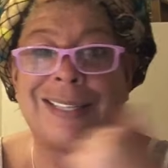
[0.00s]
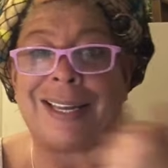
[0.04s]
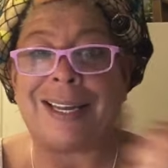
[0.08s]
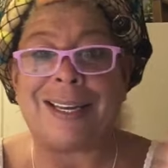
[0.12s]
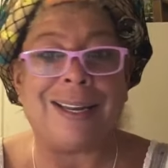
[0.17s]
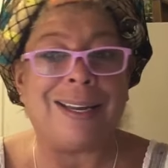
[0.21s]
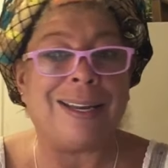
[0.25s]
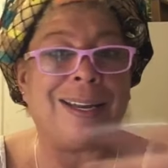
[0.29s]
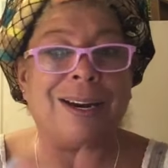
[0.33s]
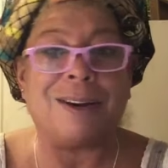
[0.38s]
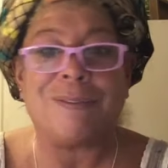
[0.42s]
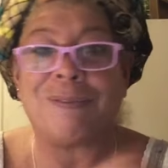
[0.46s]

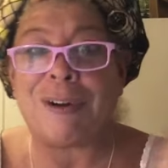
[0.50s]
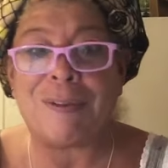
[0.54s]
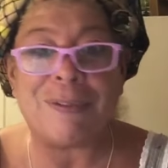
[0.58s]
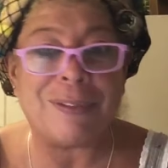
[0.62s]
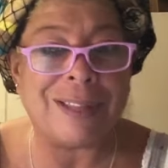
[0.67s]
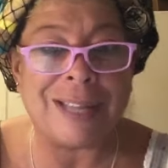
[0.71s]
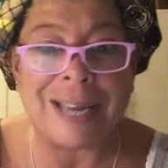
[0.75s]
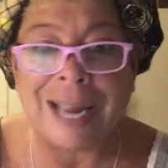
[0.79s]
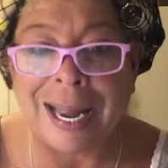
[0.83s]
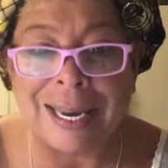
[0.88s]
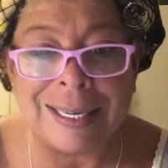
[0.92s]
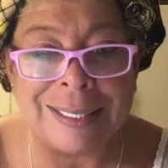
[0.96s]
taking care of
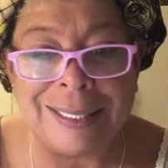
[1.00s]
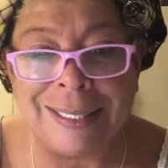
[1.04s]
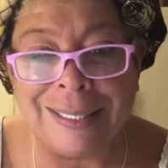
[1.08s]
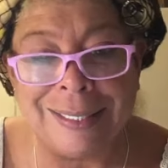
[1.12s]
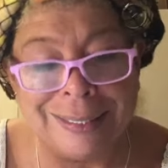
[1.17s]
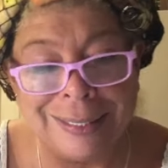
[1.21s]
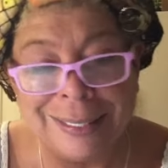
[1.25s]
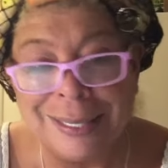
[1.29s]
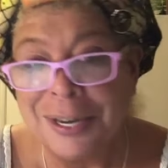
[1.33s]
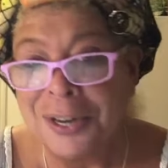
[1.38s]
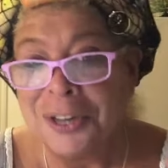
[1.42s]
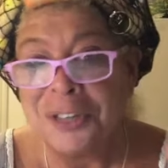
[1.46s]
everything I
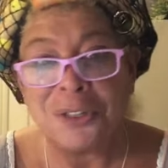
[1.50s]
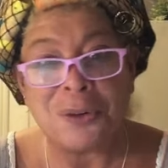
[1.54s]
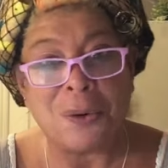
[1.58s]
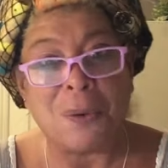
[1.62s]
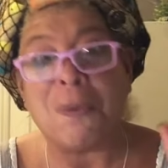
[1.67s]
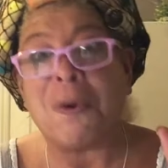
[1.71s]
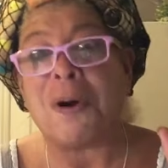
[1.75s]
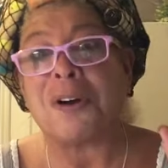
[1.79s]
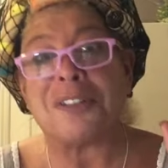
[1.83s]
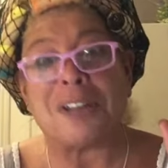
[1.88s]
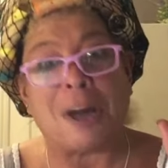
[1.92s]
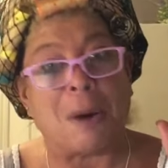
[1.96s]
need. So
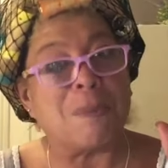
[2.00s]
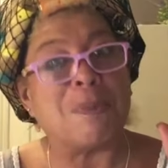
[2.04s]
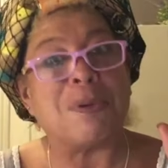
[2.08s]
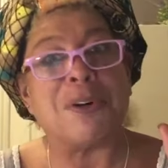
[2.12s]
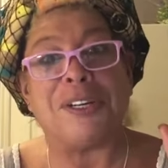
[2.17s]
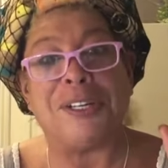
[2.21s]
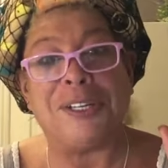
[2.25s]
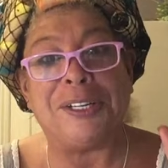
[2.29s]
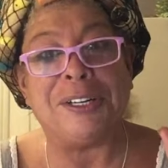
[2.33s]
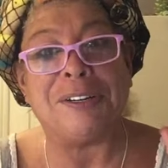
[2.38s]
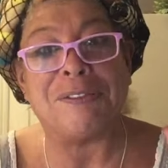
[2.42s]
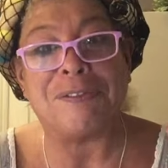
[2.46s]
it works out
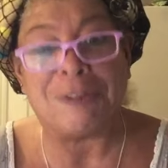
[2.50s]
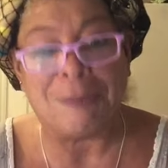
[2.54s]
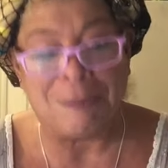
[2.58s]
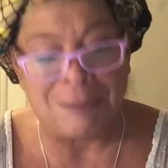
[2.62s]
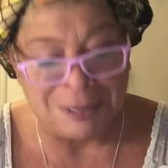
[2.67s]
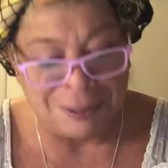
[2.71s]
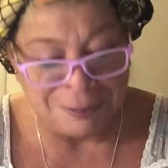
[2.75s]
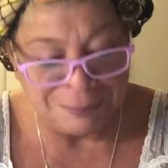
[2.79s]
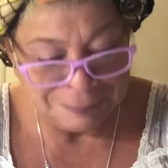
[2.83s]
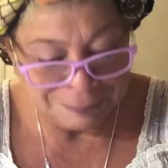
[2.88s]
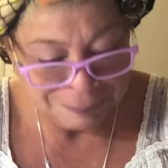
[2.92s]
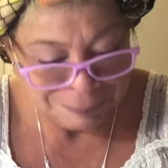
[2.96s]
pretty good for
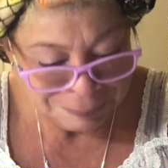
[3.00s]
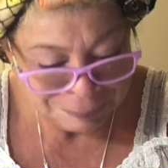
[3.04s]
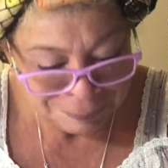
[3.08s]
me.